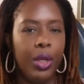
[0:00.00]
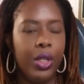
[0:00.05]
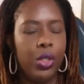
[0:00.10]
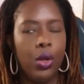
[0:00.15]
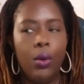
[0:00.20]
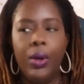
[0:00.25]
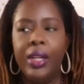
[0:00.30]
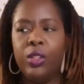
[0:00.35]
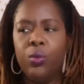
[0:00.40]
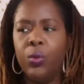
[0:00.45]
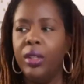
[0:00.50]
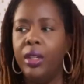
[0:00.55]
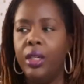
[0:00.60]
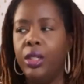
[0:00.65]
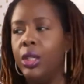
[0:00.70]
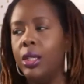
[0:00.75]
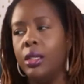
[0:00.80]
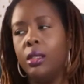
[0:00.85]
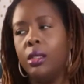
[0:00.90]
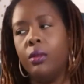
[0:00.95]
So it's really
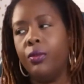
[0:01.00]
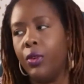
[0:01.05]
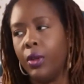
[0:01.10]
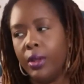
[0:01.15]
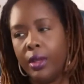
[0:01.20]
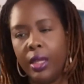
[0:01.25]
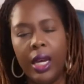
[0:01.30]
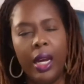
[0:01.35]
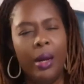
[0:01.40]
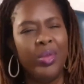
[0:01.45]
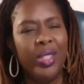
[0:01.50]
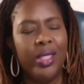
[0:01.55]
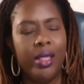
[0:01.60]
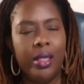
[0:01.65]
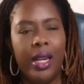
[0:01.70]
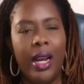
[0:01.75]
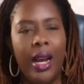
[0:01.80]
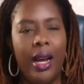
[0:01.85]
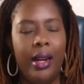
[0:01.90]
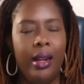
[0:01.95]
just for them, just to
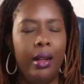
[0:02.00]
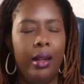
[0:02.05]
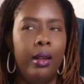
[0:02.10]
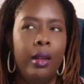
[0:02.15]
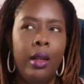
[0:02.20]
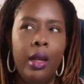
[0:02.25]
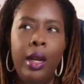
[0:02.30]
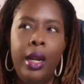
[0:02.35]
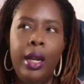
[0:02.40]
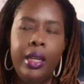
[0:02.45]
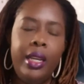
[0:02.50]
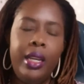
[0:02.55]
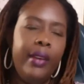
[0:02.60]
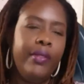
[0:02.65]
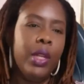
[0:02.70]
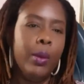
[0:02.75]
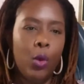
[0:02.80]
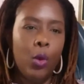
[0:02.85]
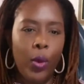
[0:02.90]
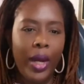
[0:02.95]
kind of give
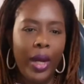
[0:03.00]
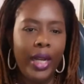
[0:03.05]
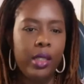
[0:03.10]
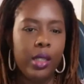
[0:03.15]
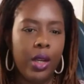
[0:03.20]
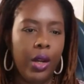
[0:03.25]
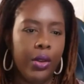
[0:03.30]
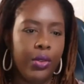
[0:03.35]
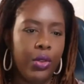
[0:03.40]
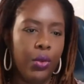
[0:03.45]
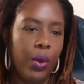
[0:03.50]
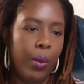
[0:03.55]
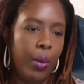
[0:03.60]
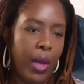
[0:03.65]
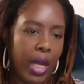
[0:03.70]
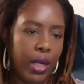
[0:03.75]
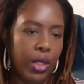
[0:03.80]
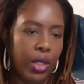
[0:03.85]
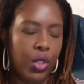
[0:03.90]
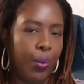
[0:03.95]
them a way to go through and
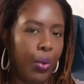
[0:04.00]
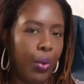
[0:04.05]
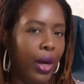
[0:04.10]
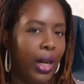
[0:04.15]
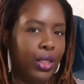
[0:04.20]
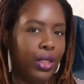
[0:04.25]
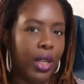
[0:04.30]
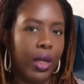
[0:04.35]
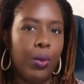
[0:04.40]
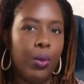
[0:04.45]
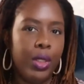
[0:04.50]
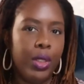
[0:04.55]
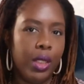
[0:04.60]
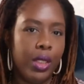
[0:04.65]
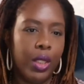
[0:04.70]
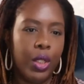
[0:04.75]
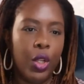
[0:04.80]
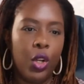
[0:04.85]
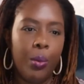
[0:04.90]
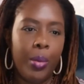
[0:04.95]
manage the project, which is a
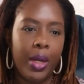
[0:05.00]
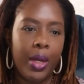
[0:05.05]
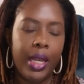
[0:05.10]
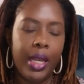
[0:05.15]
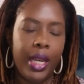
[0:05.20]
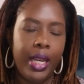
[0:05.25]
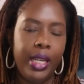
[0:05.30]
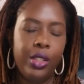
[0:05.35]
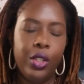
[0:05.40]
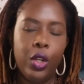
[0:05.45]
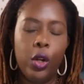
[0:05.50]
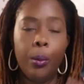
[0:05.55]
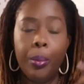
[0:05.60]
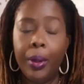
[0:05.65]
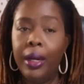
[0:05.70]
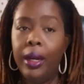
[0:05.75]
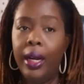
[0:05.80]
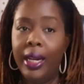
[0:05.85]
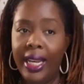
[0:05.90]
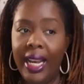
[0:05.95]
little bit easier.
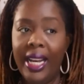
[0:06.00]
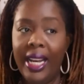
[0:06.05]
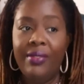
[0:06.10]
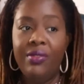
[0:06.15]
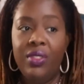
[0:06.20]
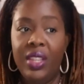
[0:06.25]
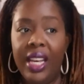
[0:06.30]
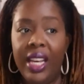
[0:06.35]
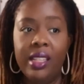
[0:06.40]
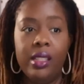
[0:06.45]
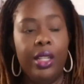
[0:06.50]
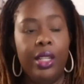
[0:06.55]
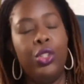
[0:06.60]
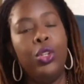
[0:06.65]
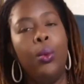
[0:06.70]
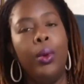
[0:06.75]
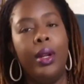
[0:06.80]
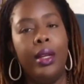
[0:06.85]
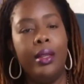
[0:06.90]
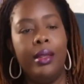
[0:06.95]
But again, things that you
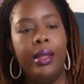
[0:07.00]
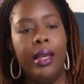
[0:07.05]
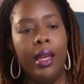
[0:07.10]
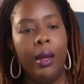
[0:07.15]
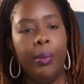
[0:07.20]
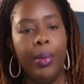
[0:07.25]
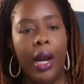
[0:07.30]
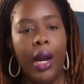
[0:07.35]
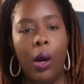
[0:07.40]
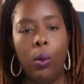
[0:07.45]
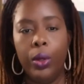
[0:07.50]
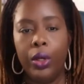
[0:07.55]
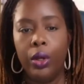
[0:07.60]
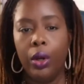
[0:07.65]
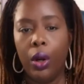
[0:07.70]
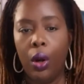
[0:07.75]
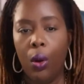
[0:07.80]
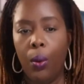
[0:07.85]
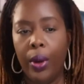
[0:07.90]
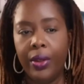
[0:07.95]
want to think about when you're
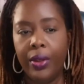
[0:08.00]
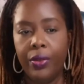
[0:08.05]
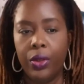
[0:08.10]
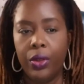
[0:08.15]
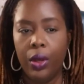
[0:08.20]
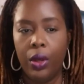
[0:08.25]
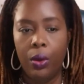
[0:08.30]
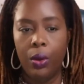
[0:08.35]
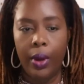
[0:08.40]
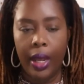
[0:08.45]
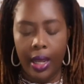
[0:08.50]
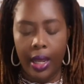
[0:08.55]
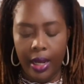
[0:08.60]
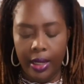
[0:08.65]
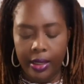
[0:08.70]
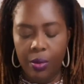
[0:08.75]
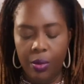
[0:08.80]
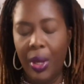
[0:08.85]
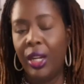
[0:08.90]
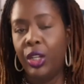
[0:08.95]
going through
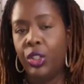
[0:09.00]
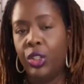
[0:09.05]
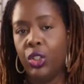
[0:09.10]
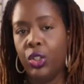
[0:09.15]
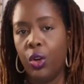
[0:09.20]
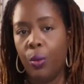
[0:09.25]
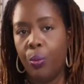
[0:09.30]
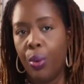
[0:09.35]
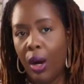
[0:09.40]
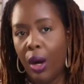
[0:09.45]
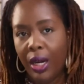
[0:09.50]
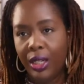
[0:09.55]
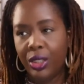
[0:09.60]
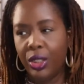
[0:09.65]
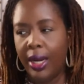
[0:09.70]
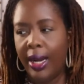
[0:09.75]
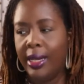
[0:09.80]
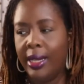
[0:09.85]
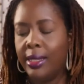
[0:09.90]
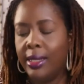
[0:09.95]
and managing your
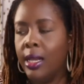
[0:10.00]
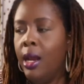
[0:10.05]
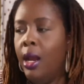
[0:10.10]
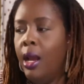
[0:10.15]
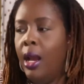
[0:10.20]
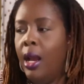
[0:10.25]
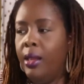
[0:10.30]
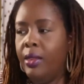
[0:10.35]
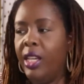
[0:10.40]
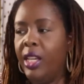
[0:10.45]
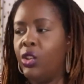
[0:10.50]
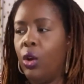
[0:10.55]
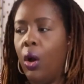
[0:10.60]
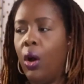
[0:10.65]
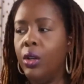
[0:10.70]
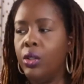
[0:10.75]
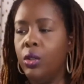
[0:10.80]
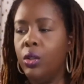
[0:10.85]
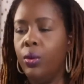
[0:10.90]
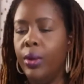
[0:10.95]
projects. This
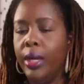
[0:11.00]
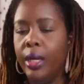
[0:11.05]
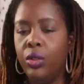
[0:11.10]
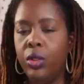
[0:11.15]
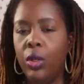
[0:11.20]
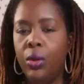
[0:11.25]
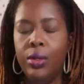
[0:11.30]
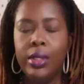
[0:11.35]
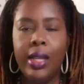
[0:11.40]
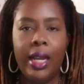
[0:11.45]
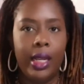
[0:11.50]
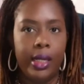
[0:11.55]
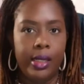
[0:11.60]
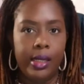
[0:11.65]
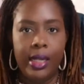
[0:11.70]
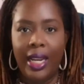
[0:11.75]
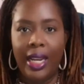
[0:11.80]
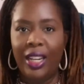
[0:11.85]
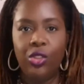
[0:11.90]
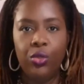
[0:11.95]
also includes like
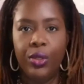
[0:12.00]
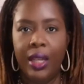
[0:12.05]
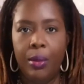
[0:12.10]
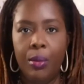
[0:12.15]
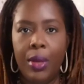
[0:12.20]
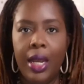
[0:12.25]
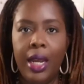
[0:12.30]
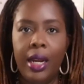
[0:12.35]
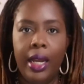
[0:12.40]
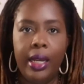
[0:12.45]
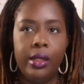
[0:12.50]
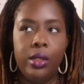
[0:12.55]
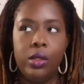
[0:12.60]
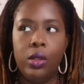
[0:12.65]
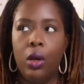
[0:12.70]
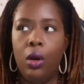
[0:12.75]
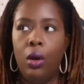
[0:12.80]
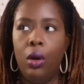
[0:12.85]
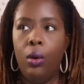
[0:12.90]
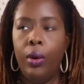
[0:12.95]
scheduling meetings.
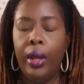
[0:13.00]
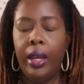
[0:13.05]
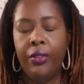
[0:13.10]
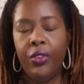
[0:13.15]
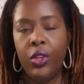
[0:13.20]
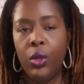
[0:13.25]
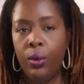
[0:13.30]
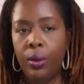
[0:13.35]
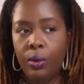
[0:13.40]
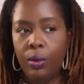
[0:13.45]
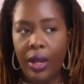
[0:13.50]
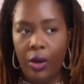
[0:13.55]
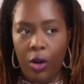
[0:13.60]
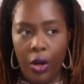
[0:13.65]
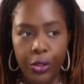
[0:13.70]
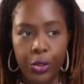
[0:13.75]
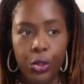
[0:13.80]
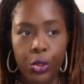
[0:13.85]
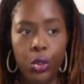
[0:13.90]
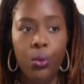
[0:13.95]
So if you
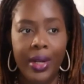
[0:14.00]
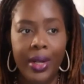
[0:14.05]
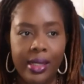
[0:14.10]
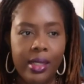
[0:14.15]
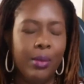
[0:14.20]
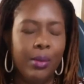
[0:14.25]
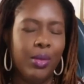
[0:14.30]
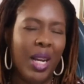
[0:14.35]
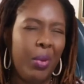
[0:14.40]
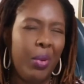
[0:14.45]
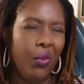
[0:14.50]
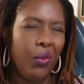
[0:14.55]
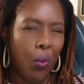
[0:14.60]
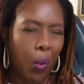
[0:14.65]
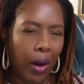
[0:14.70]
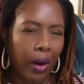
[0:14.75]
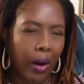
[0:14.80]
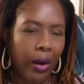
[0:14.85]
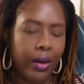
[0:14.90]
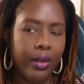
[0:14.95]
are doing some type of
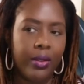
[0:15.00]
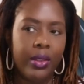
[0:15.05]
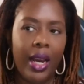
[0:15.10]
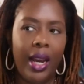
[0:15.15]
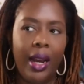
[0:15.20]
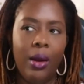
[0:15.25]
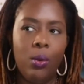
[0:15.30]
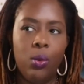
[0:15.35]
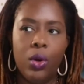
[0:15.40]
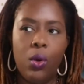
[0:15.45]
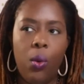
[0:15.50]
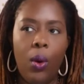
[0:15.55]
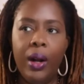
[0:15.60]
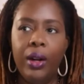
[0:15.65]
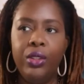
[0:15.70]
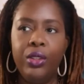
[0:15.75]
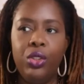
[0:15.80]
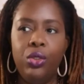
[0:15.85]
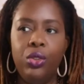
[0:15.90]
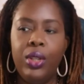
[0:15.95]
work that
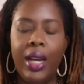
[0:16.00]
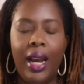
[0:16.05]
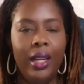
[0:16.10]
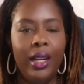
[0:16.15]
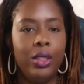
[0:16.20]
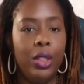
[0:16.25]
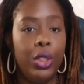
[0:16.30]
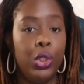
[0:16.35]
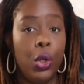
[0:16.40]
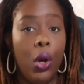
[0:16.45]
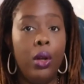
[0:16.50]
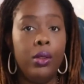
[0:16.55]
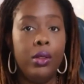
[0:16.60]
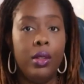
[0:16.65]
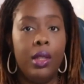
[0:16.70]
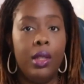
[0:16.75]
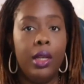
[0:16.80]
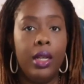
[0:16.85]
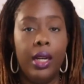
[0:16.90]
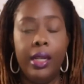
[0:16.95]
requires you to actually talk to
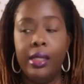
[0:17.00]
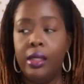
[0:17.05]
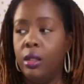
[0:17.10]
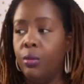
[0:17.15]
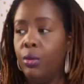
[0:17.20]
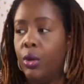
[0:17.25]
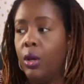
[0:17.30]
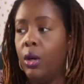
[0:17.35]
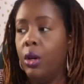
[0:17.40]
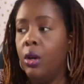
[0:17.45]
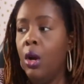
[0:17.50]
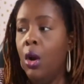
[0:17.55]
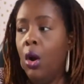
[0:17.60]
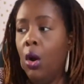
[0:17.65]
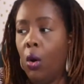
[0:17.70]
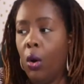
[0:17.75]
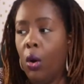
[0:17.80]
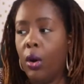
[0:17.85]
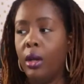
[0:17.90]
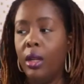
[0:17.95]
the customer
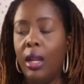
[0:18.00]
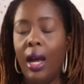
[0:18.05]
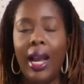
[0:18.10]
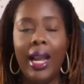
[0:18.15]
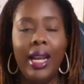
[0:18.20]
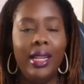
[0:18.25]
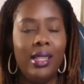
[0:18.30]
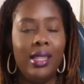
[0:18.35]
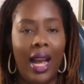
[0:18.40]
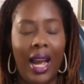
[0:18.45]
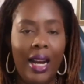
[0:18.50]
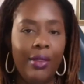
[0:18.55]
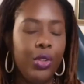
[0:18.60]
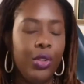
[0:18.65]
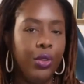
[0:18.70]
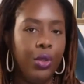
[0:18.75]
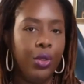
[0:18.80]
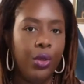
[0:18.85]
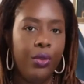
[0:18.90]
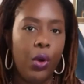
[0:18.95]
or client after
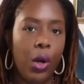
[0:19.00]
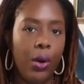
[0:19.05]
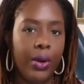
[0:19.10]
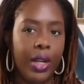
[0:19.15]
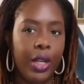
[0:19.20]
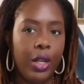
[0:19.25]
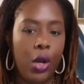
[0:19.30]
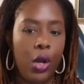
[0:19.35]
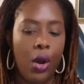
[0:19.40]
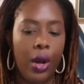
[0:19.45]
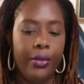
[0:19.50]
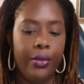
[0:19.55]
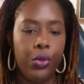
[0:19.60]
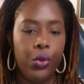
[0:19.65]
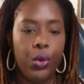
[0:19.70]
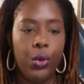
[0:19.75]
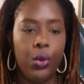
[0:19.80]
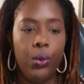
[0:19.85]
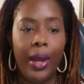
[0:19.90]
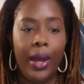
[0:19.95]
you've already gone
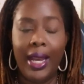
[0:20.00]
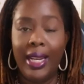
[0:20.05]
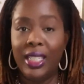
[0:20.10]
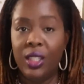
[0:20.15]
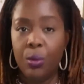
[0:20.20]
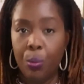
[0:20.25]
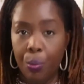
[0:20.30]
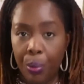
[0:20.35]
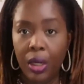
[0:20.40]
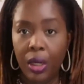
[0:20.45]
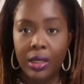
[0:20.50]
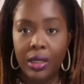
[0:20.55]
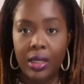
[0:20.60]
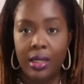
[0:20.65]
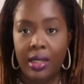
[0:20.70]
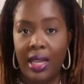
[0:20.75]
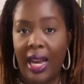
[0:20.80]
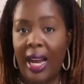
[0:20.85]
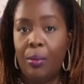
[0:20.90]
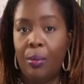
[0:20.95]
through and booked
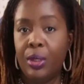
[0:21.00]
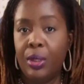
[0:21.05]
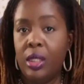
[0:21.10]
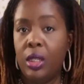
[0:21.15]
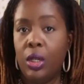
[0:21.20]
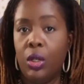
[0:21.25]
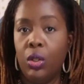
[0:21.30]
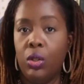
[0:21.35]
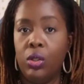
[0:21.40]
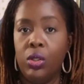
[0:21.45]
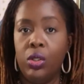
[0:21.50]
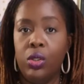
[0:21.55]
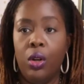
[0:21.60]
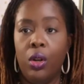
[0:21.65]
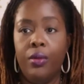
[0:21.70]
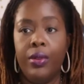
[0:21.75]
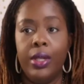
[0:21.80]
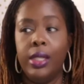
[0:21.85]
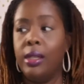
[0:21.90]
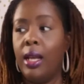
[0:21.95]
that particular
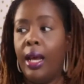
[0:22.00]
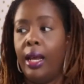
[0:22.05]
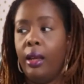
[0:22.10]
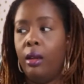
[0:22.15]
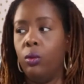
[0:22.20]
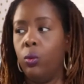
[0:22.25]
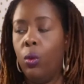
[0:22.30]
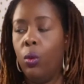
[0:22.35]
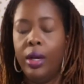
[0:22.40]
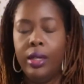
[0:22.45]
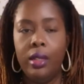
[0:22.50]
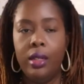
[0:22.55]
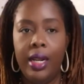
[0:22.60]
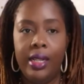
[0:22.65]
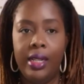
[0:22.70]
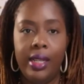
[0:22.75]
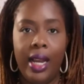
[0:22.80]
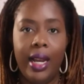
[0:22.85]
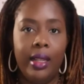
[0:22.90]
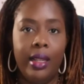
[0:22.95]
service, like what
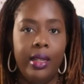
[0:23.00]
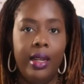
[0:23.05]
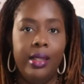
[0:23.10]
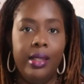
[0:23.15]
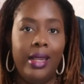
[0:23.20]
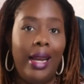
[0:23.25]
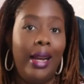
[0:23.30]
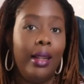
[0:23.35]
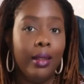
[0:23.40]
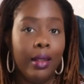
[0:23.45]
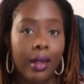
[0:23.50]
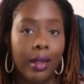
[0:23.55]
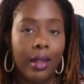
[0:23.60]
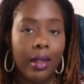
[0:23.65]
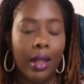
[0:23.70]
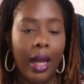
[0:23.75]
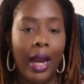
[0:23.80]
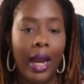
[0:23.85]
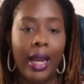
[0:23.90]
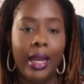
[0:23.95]
exactly does that look
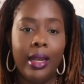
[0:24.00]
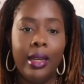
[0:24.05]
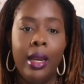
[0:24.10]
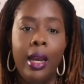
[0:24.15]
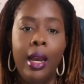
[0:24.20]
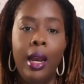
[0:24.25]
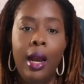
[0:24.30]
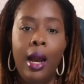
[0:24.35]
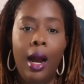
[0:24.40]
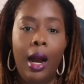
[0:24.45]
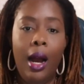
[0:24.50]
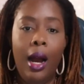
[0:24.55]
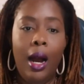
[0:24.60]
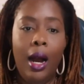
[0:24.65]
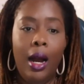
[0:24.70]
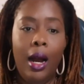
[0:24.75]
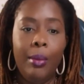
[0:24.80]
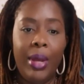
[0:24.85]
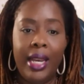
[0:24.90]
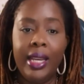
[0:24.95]
like?
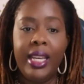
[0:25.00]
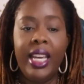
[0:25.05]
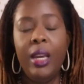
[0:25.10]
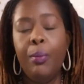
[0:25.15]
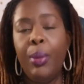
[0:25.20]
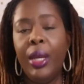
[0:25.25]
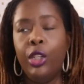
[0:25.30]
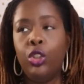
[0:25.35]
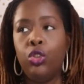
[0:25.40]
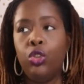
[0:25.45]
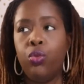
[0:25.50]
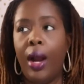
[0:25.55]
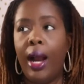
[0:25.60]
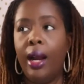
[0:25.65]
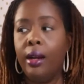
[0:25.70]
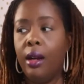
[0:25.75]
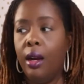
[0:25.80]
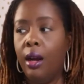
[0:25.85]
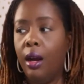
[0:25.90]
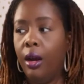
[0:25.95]
And keeping track
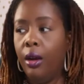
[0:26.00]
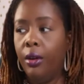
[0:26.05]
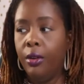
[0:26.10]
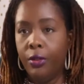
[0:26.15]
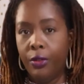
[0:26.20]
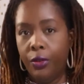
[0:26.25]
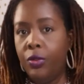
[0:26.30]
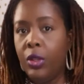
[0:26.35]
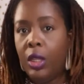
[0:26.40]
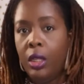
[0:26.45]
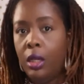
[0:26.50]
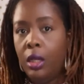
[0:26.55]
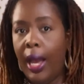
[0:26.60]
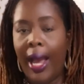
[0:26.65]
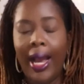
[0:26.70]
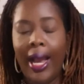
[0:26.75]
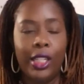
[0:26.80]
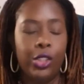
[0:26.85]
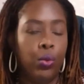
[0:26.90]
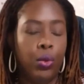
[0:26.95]
of the
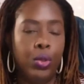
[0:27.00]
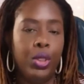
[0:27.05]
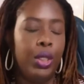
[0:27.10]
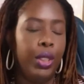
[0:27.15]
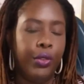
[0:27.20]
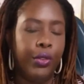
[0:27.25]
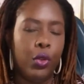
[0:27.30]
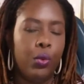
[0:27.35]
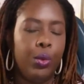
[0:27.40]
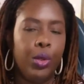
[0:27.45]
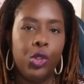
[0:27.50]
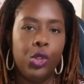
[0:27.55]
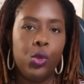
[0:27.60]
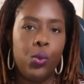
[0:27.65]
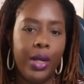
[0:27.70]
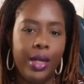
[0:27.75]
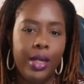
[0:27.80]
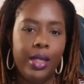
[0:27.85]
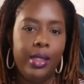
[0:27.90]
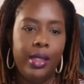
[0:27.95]
actual deliverables,
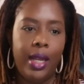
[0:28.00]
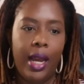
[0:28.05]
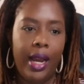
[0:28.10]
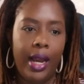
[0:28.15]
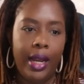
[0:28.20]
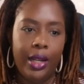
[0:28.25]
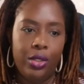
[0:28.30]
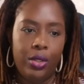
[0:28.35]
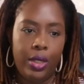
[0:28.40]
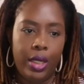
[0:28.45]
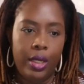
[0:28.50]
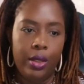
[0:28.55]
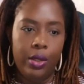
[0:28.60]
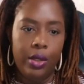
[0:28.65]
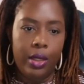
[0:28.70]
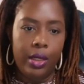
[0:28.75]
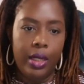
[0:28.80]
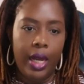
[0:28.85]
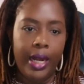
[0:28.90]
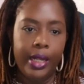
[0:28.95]
what does that actually
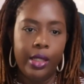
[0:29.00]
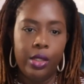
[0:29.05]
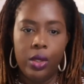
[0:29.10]
look like?